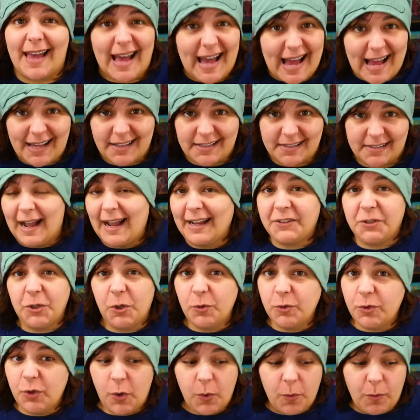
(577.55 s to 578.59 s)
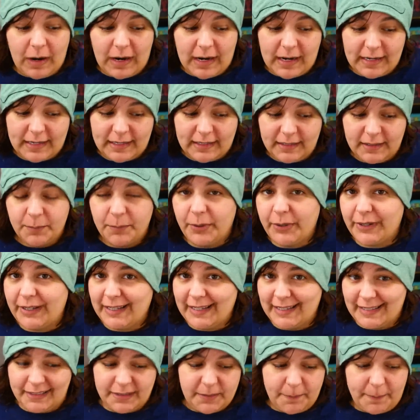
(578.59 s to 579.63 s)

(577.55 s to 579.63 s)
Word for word: I don't know why putting it in the